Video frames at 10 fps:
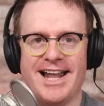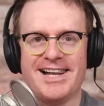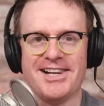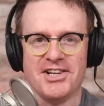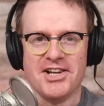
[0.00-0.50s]

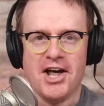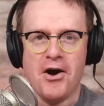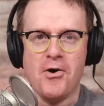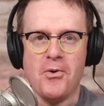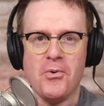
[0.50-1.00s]

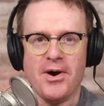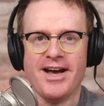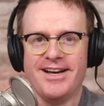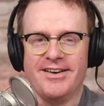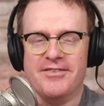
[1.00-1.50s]
hello!
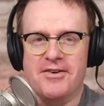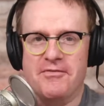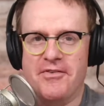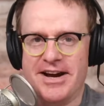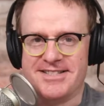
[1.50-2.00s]

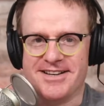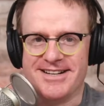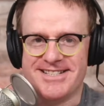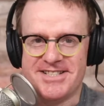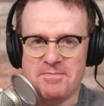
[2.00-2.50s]
Very
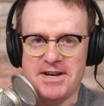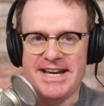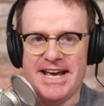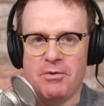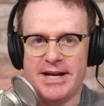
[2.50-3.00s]
excited to
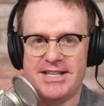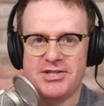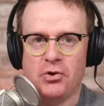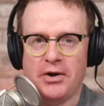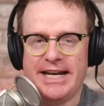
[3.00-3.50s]
be here. We're
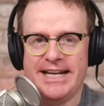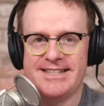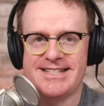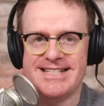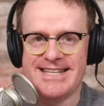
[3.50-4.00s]

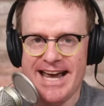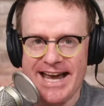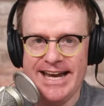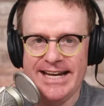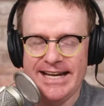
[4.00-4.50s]
talking
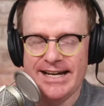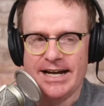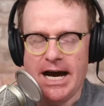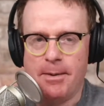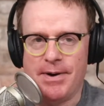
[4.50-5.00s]
today
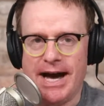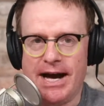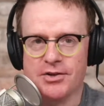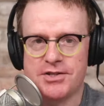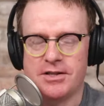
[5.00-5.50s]

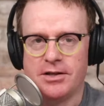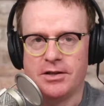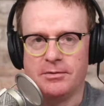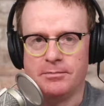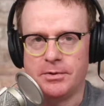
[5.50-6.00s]
about
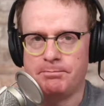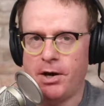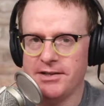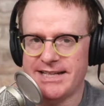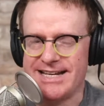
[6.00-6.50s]

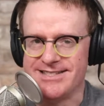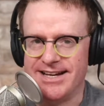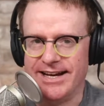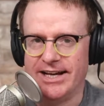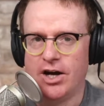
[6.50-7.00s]

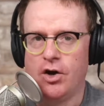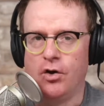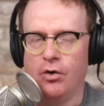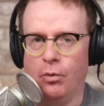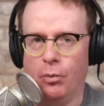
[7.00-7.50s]
podcasting
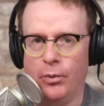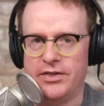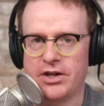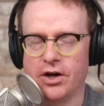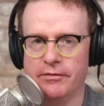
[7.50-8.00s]

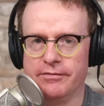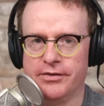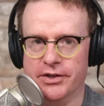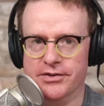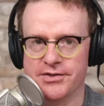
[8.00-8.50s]
with
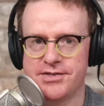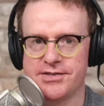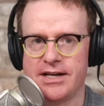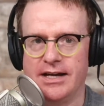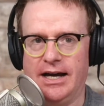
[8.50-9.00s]
confidence.